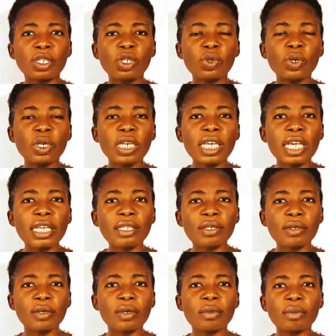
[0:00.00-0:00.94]
you hear
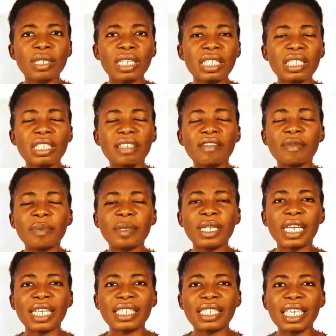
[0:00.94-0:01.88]
some native
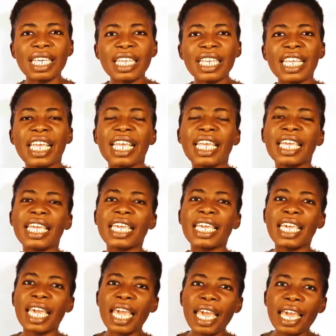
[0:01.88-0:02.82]
speakers saying,
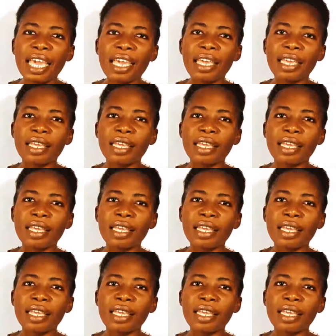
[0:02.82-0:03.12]
Ke